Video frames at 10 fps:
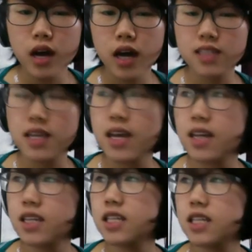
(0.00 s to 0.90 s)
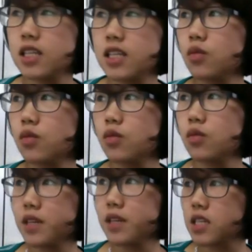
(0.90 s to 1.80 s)
are attending the
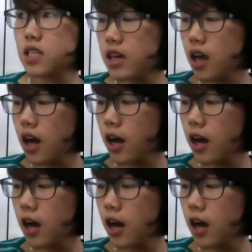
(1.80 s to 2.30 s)
webinar today.